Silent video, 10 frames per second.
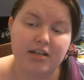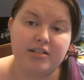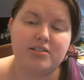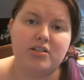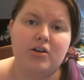And
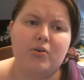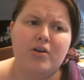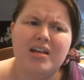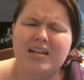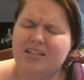so
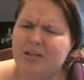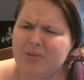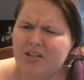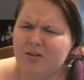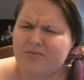let me
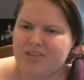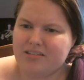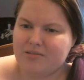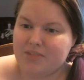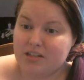know if that's
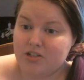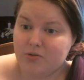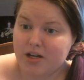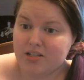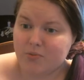something that you
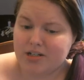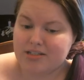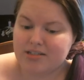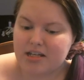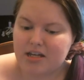guys want to
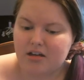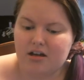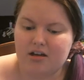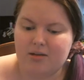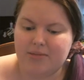see
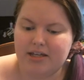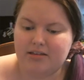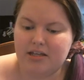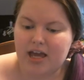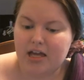like
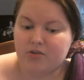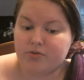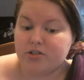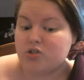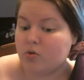the end
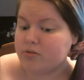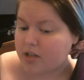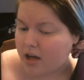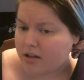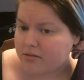result
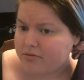of.